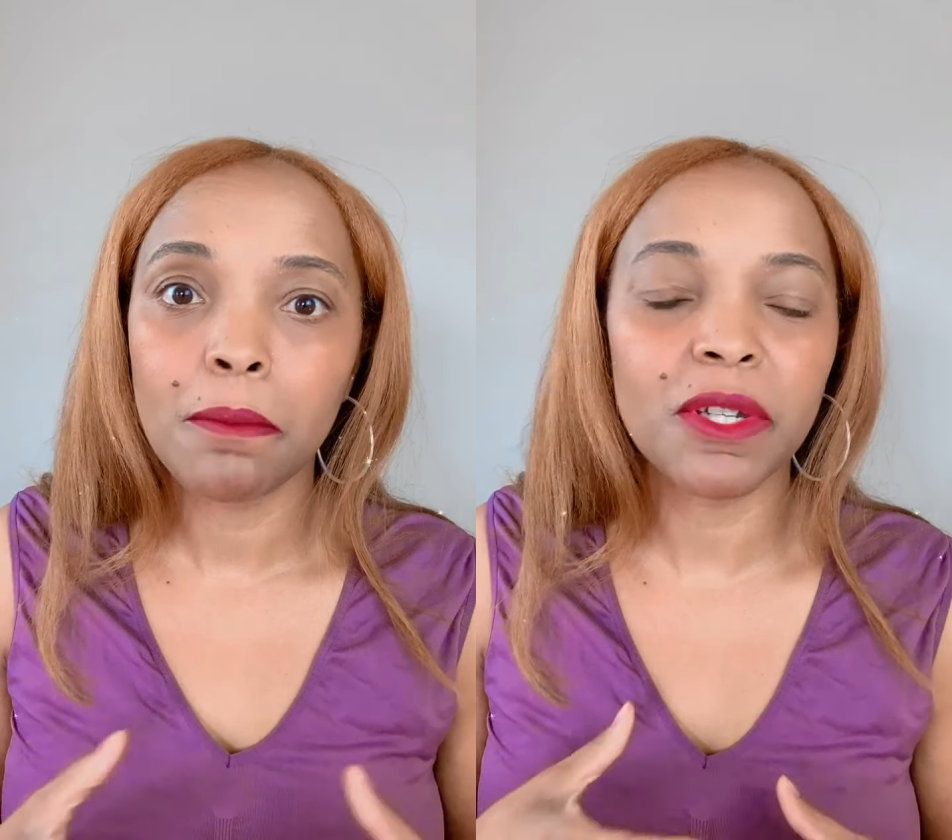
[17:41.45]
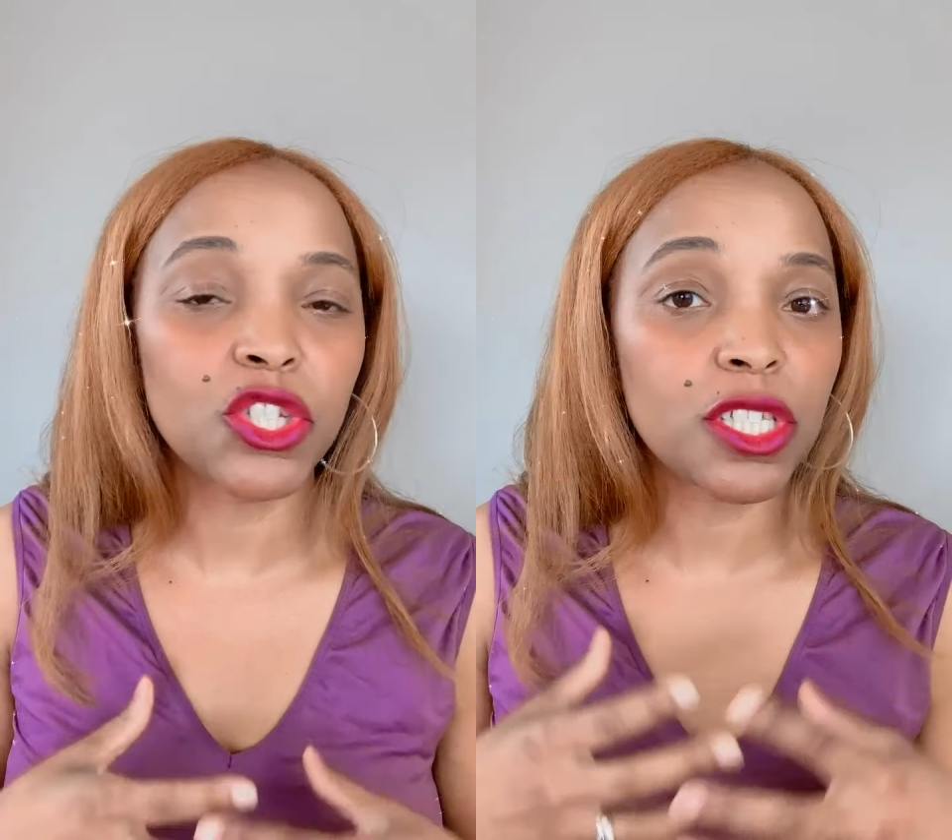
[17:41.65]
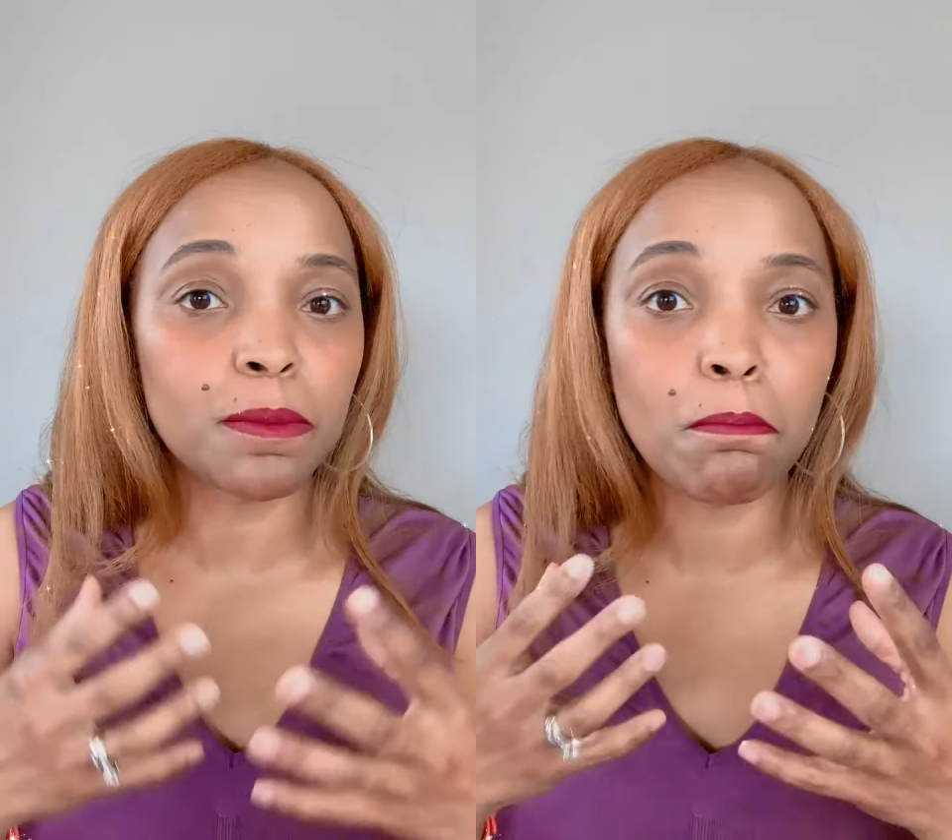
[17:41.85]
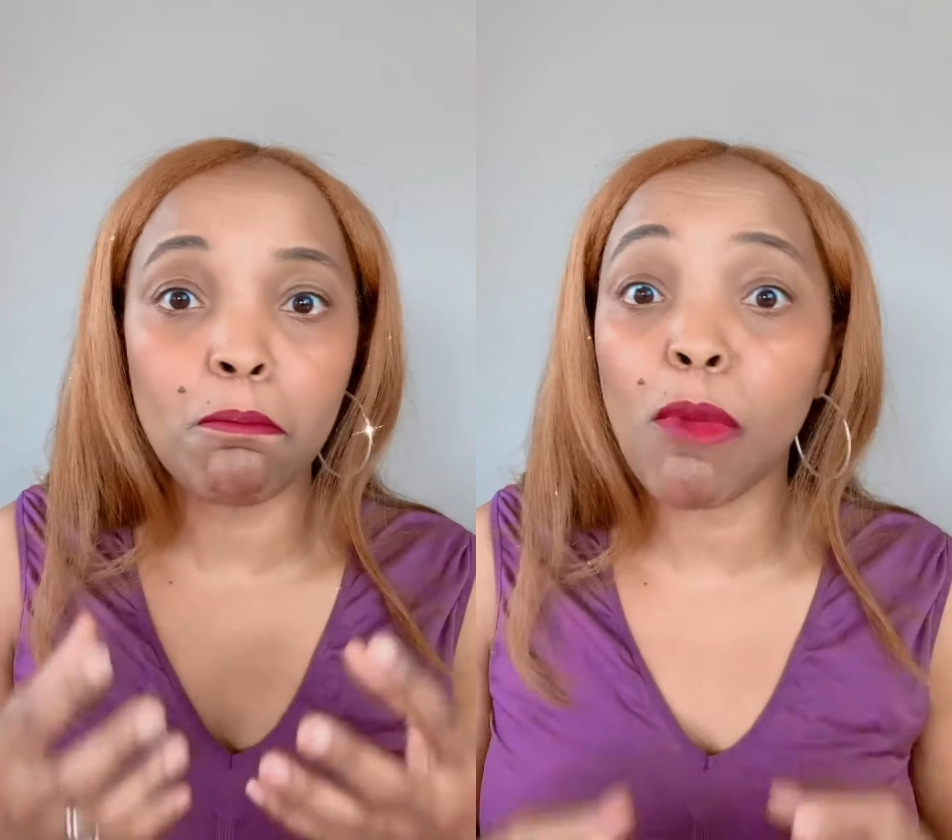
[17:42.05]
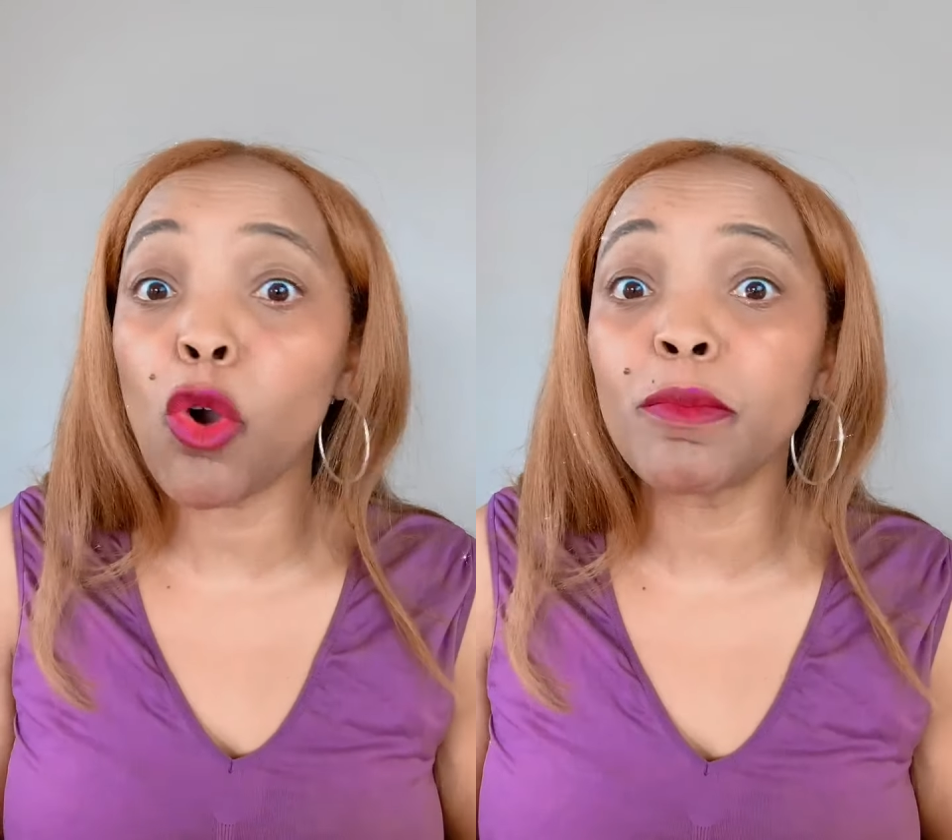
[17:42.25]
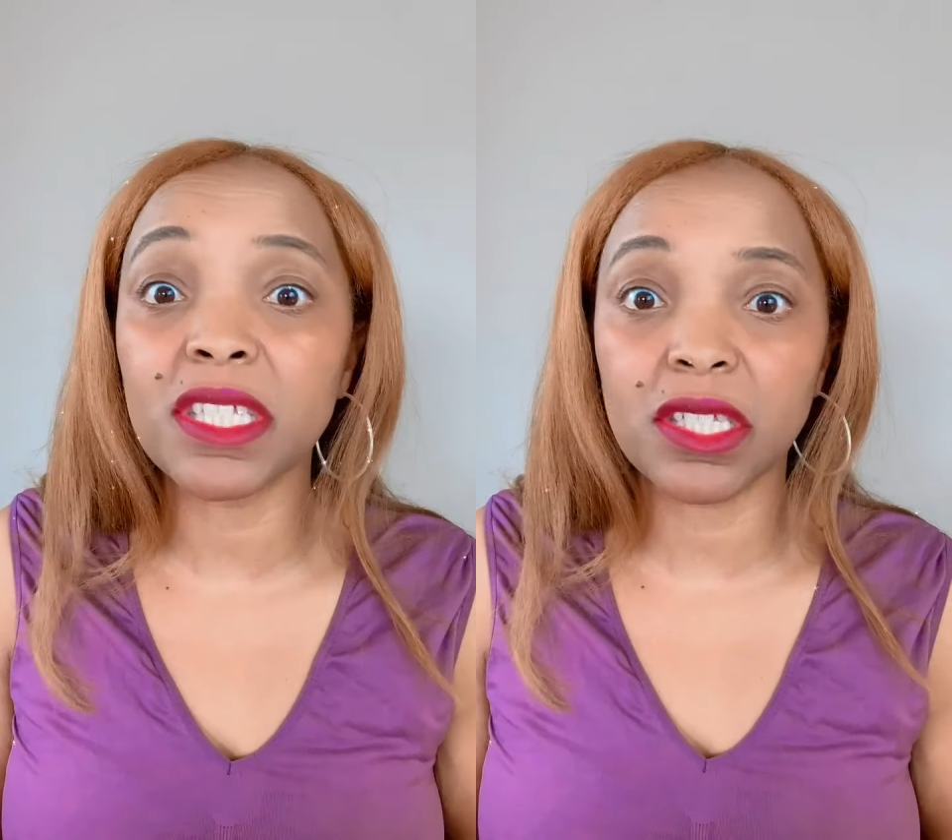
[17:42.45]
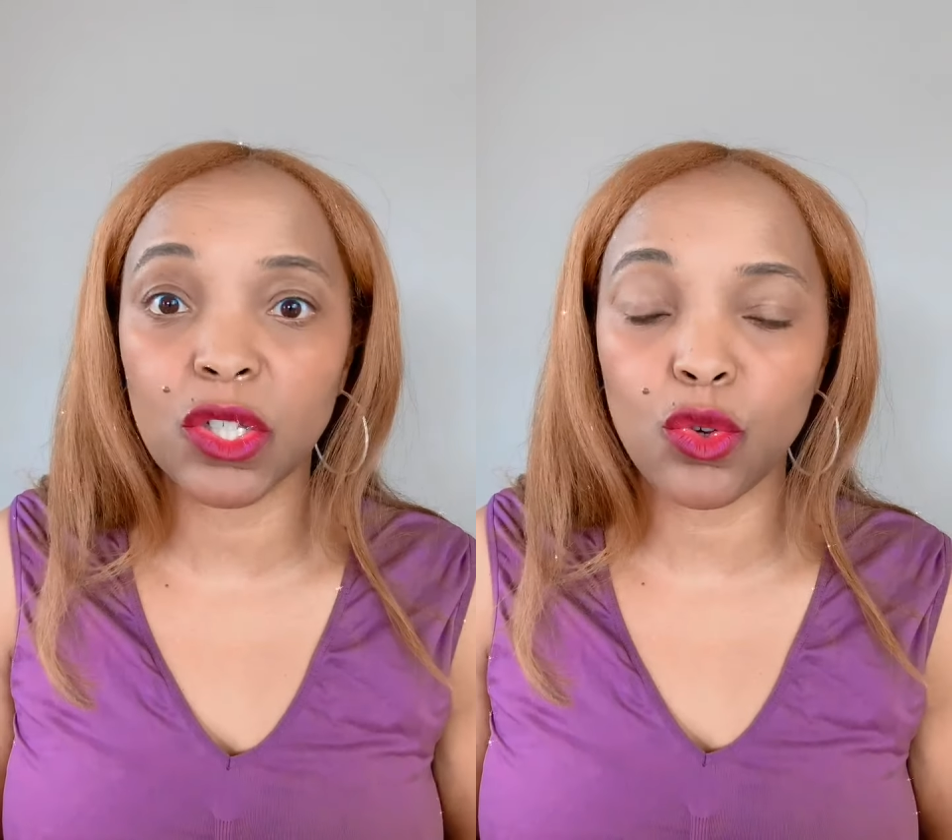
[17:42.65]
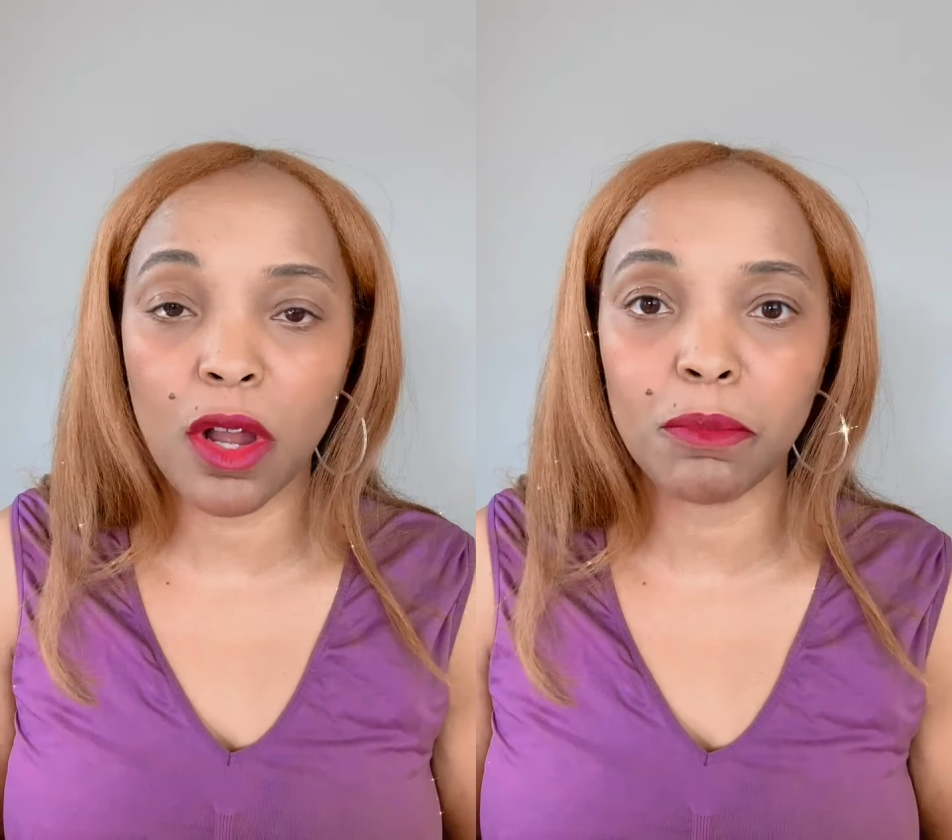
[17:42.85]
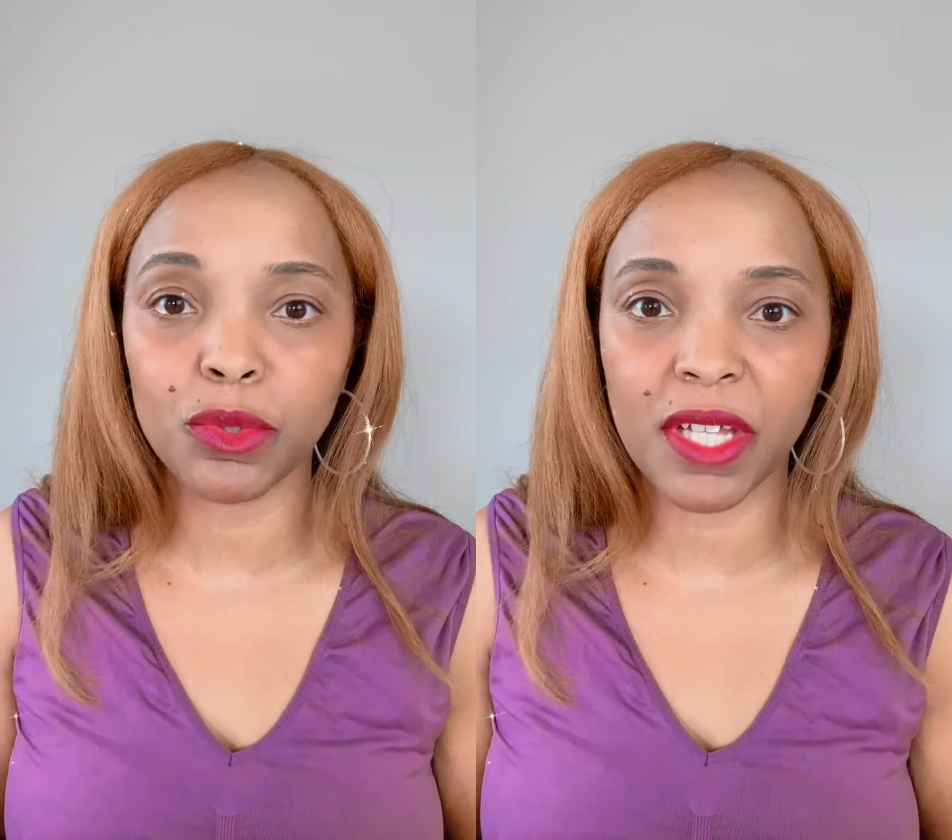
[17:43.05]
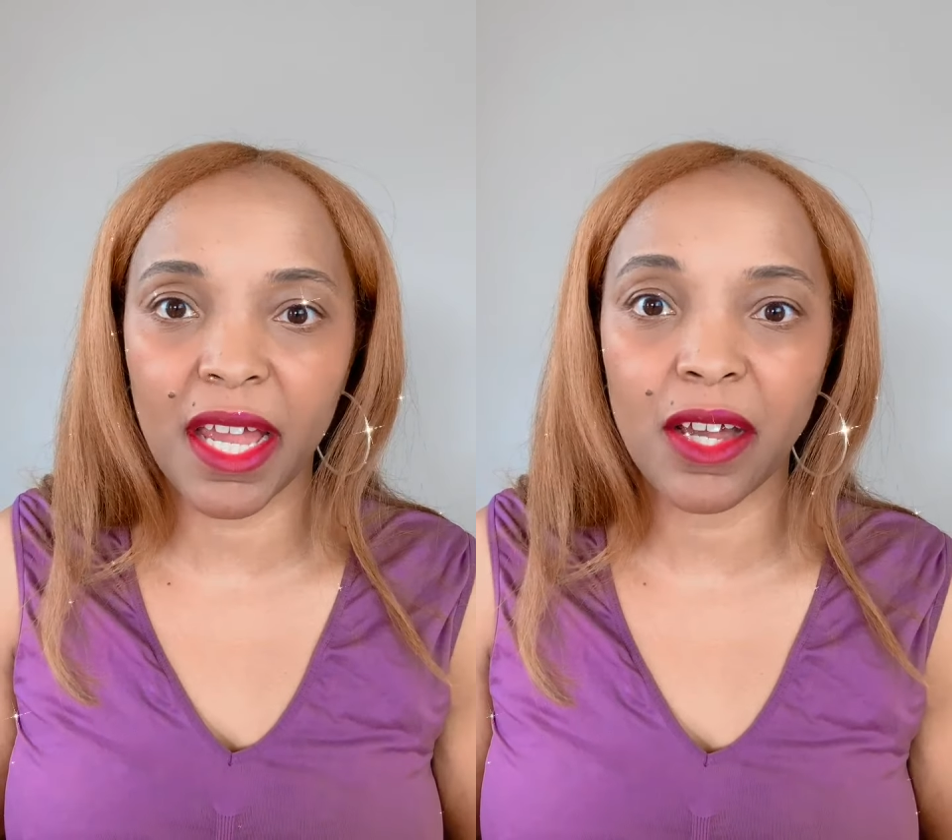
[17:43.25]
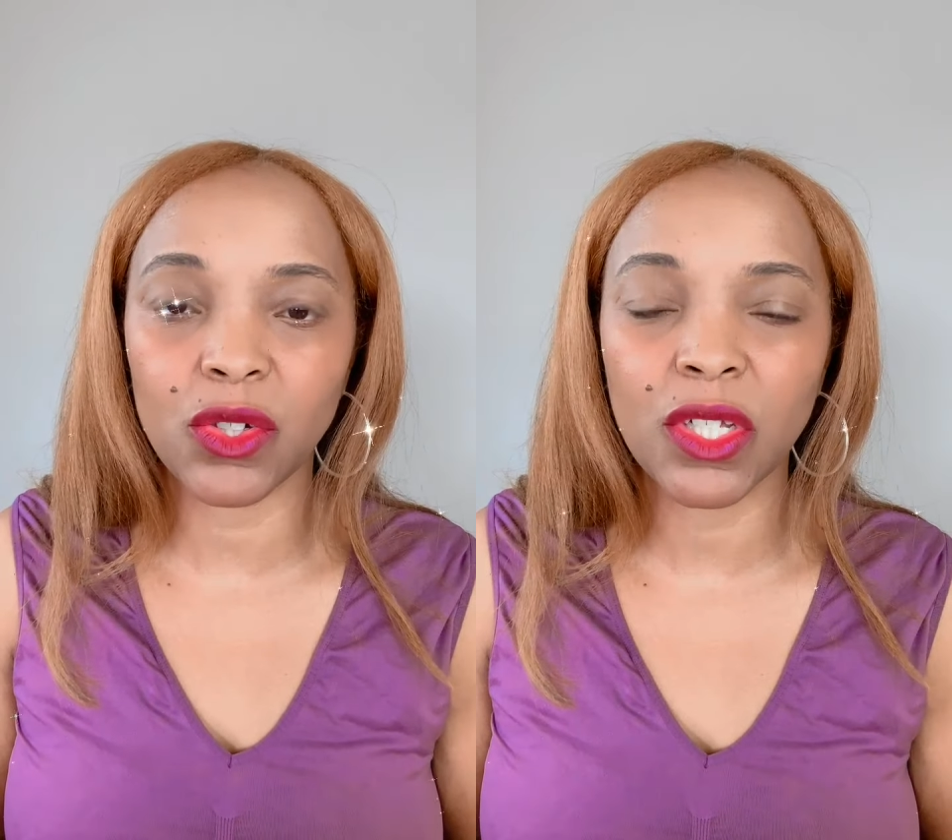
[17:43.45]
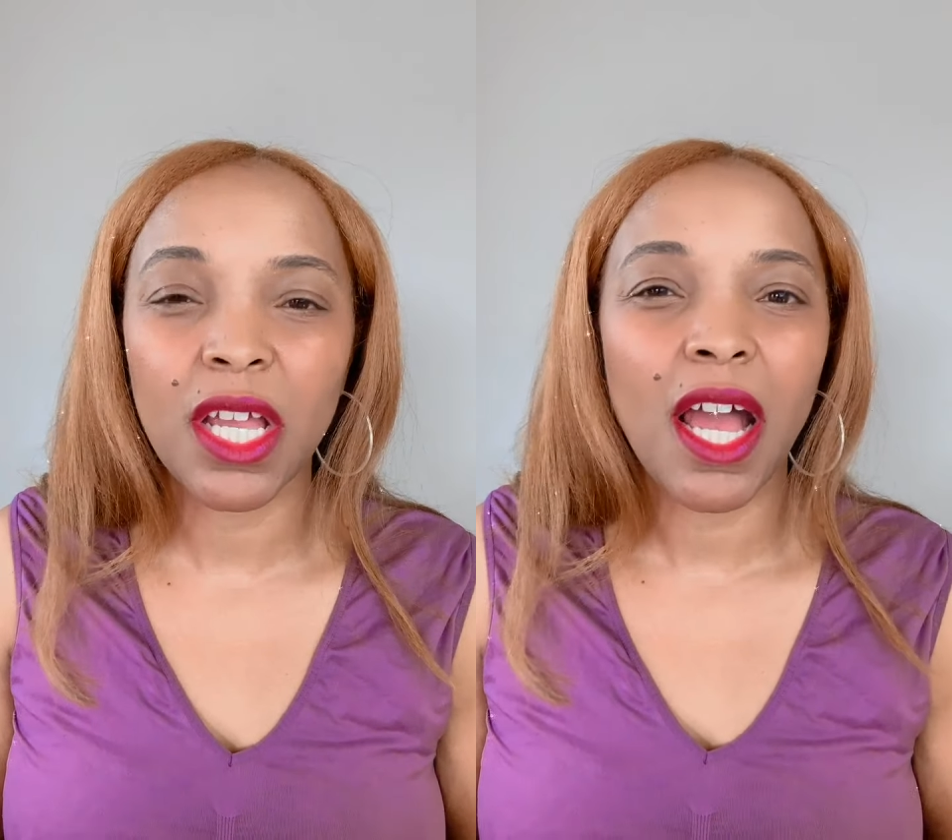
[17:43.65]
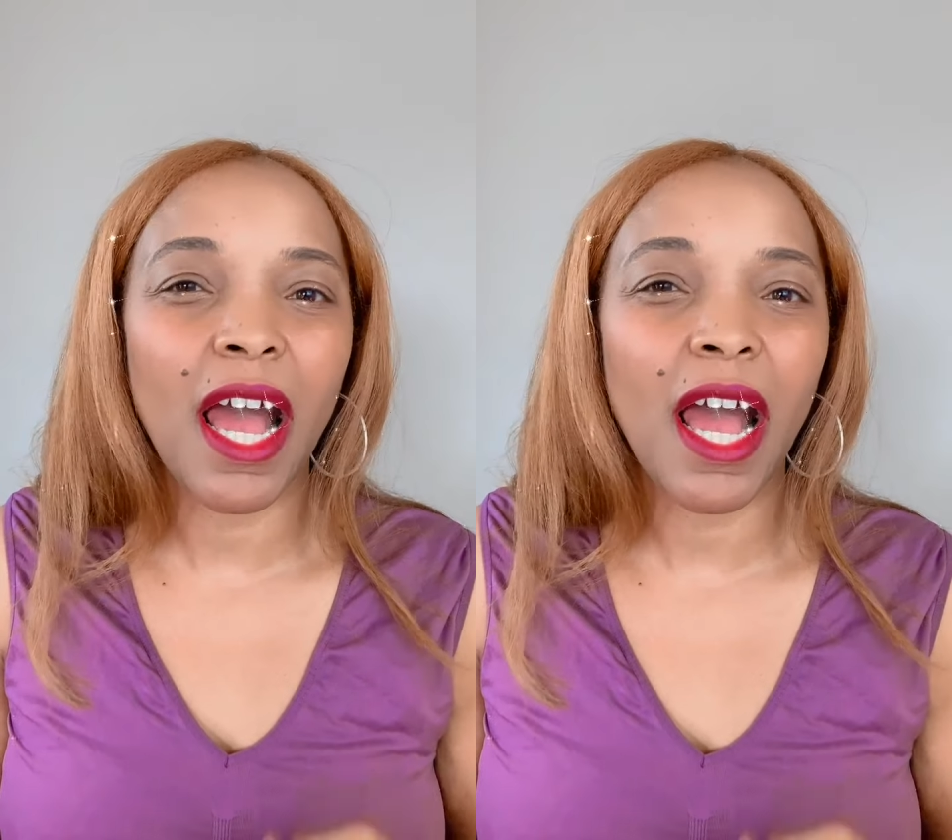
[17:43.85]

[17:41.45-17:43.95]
but just moments to crumble down.